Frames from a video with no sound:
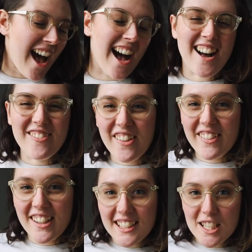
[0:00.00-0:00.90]
Um, and
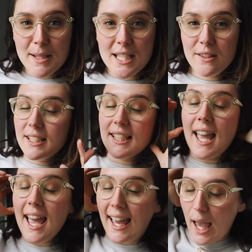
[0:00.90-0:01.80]
we are going to be doing
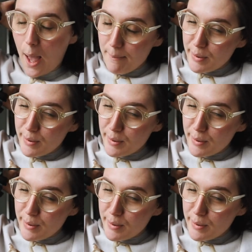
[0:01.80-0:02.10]
a